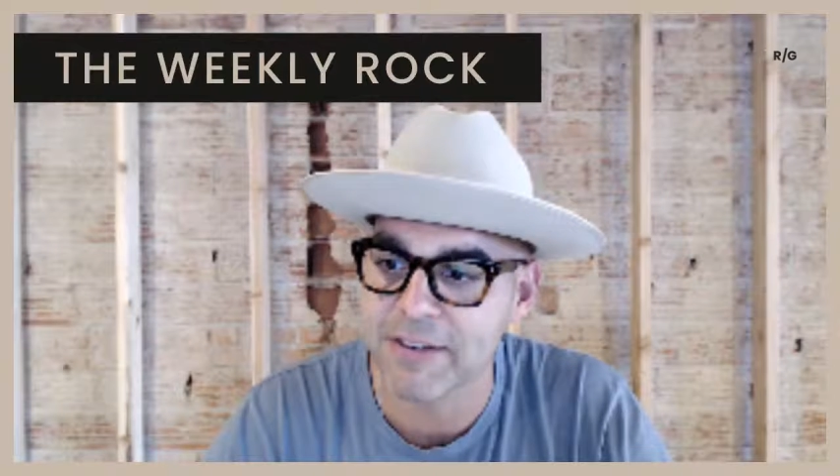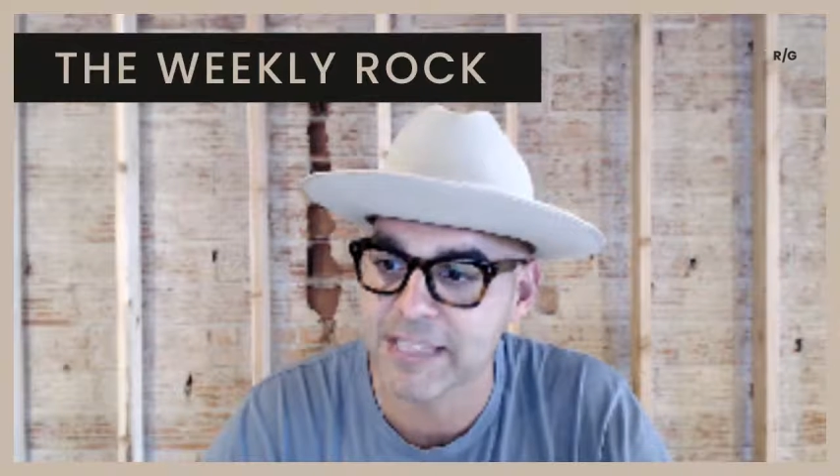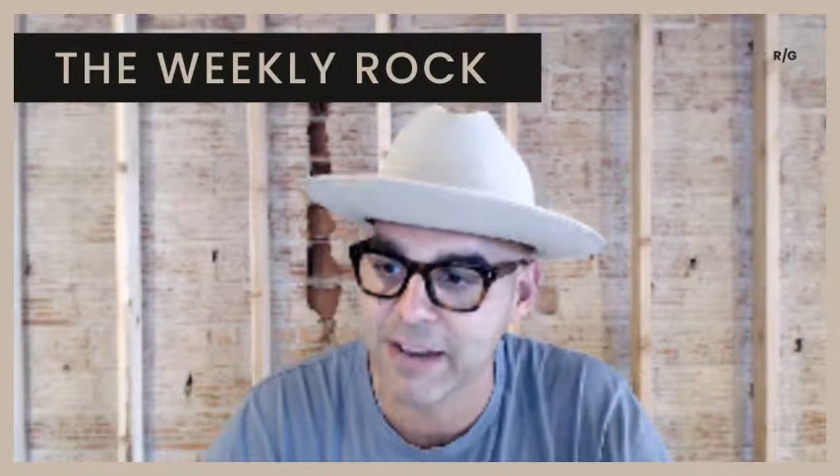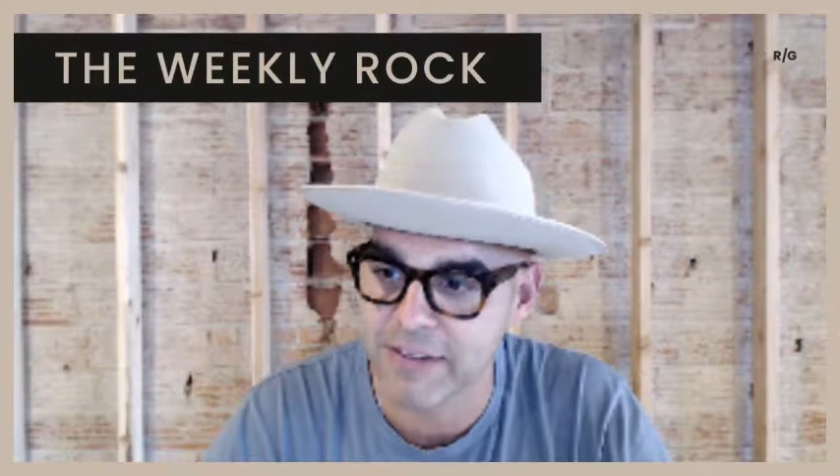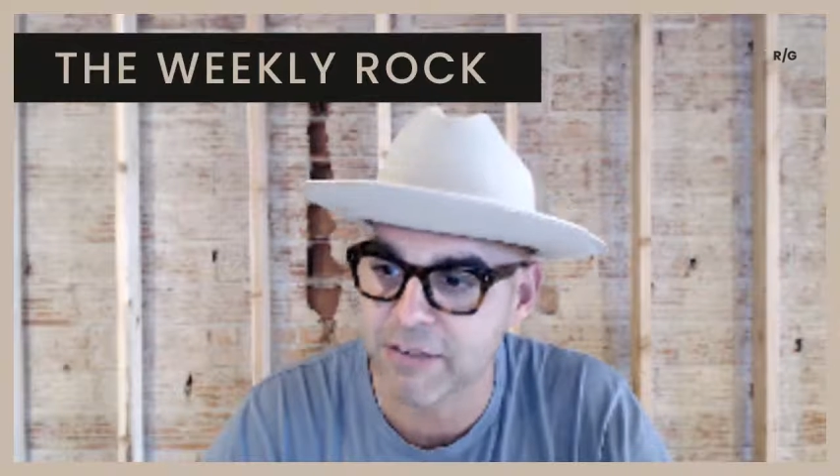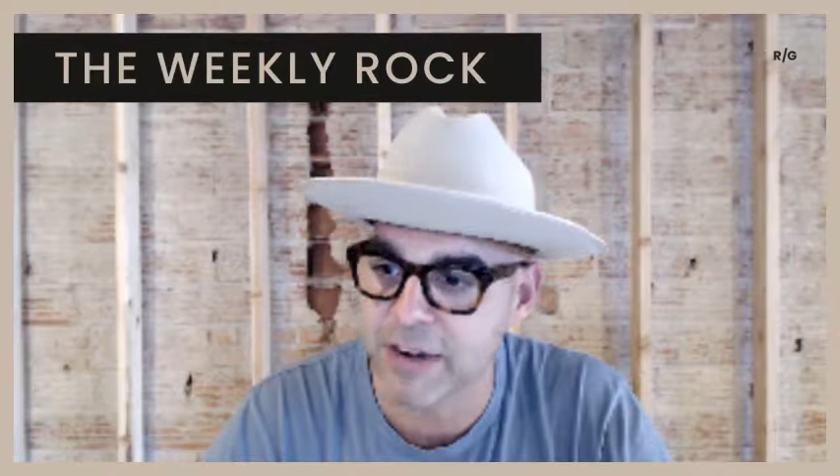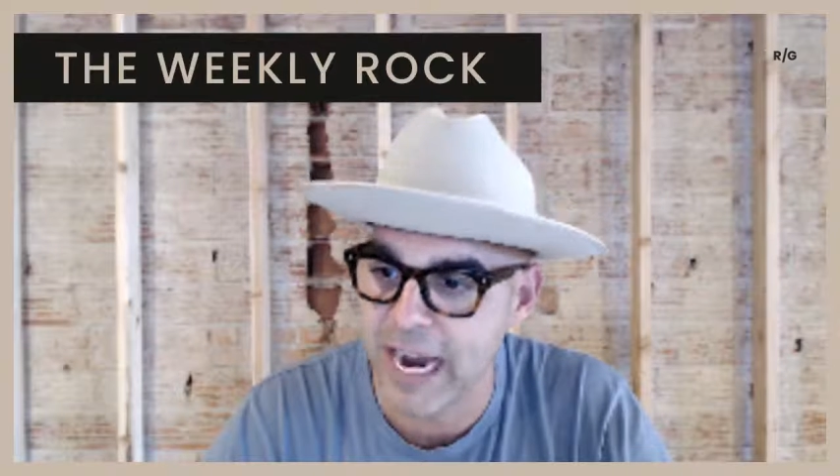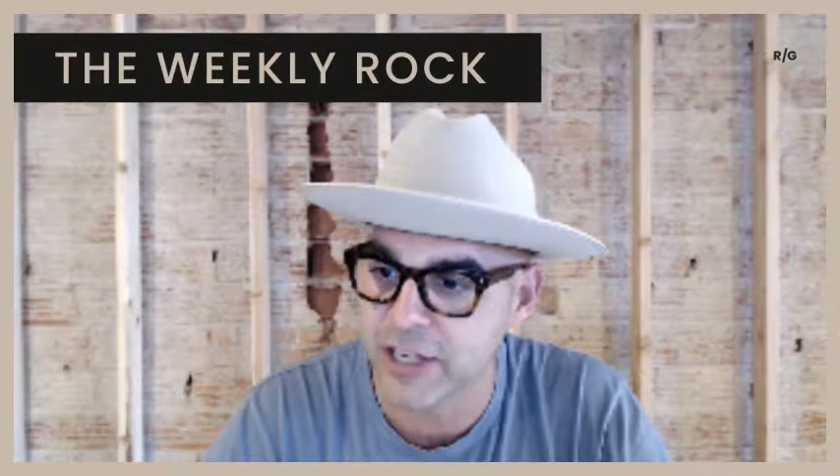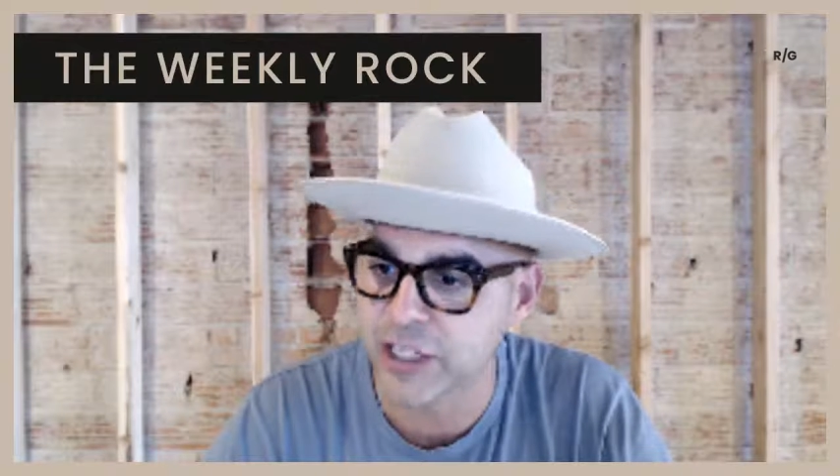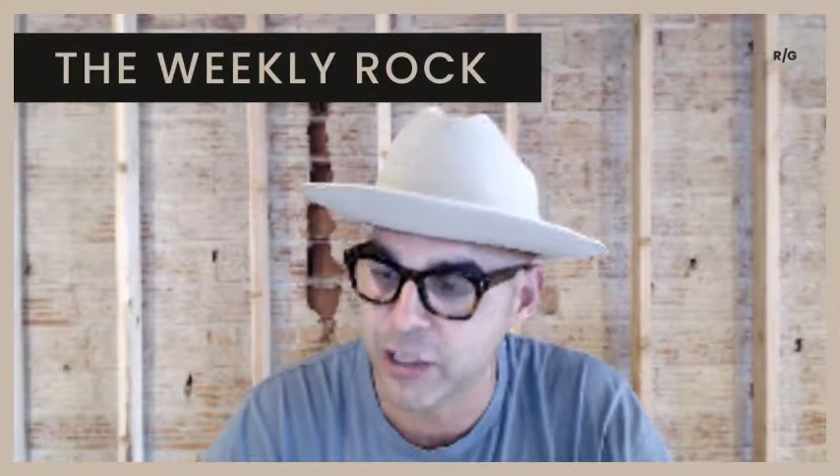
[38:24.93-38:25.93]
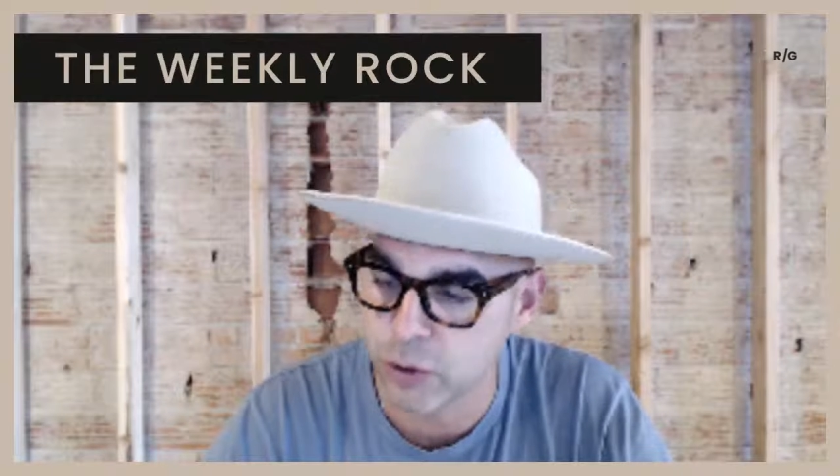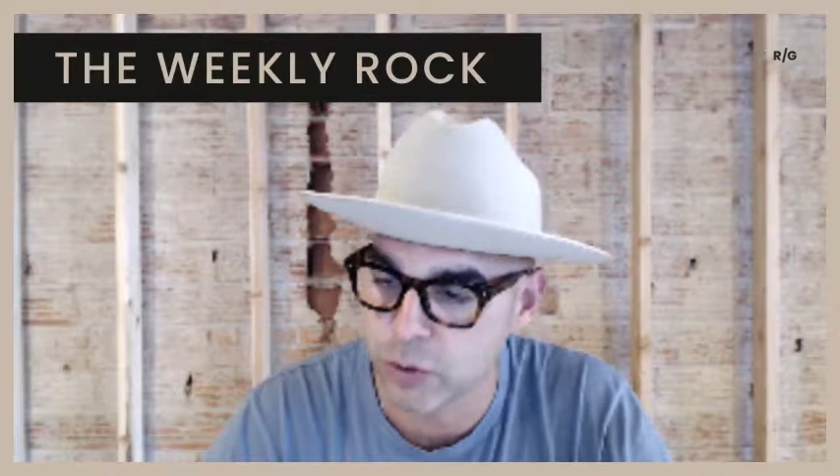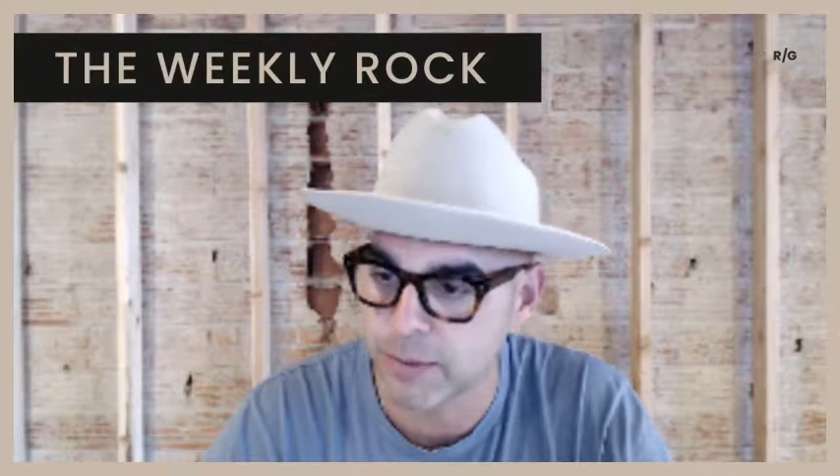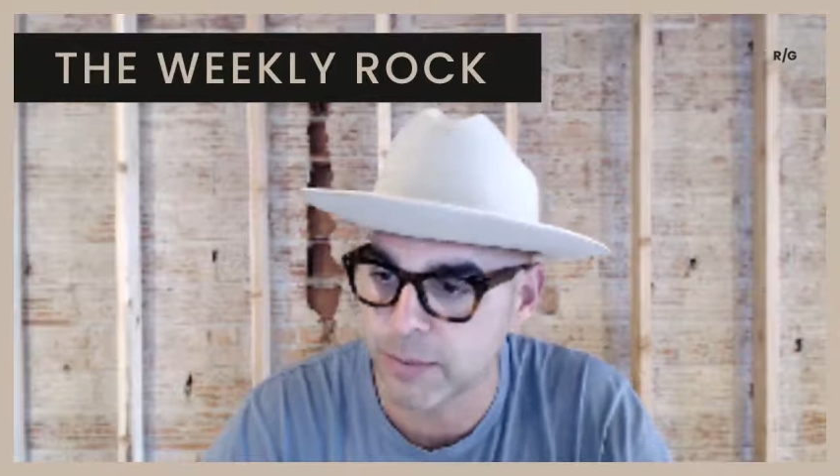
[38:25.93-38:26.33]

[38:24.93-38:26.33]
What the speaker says: because I've never actually told them.